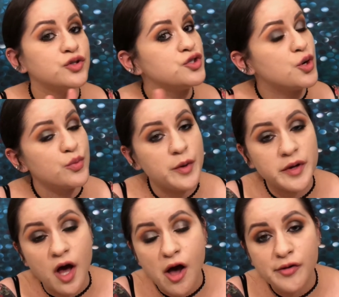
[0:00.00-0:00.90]
Don't rub
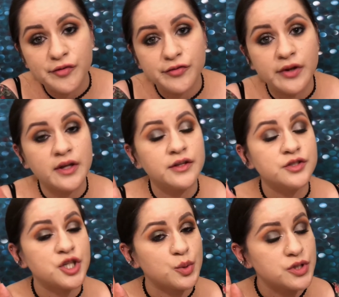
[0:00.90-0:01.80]
it off,
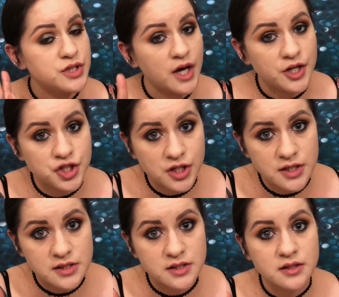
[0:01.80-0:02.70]
don't touch
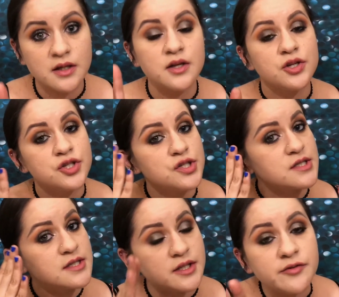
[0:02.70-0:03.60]
it,
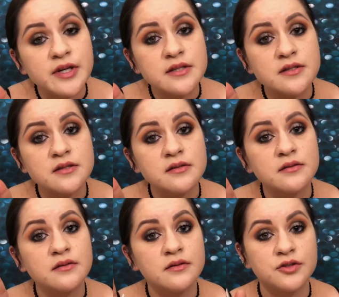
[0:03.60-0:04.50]
just leave it,
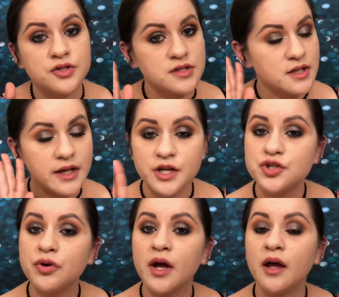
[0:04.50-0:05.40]
just let it
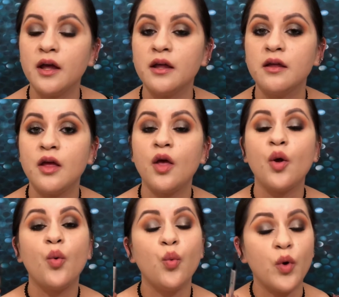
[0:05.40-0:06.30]
dry.
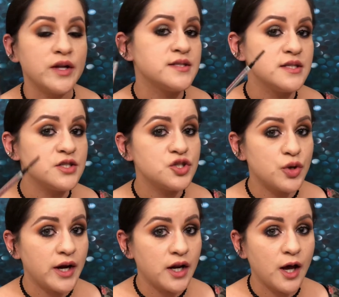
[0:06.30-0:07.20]
Once it's
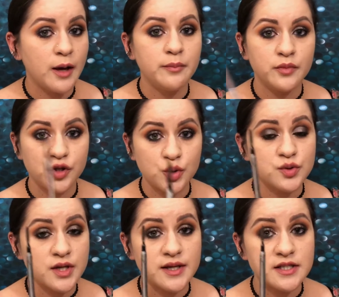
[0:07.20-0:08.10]
dried up,
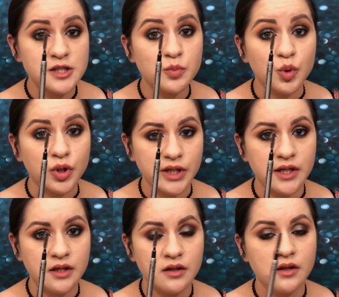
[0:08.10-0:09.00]
use a
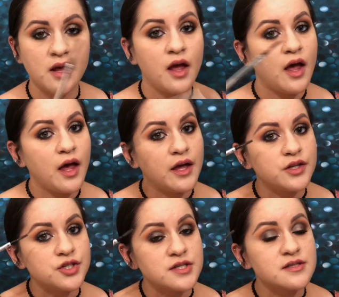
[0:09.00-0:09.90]
spoolie and
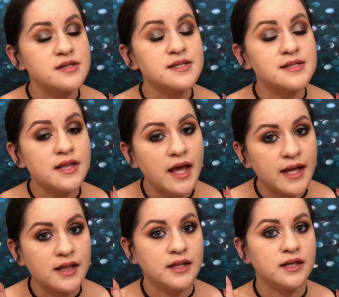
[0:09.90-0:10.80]
just
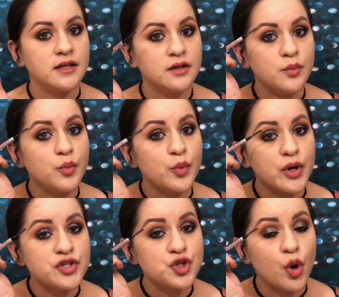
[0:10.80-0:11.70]
slightly
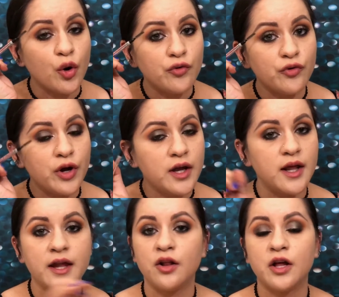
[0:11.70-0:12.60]
brush over it
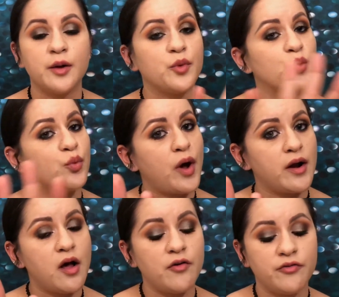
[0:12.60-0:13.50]
and it'll come right
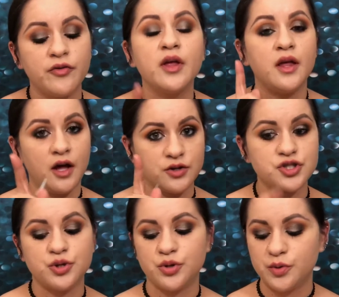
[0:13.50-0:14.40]
off. I'll
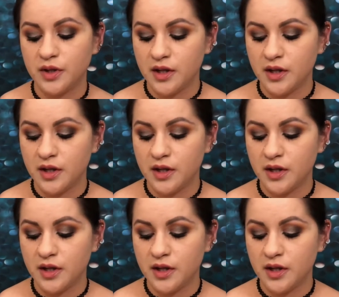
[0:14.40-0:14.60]
show you.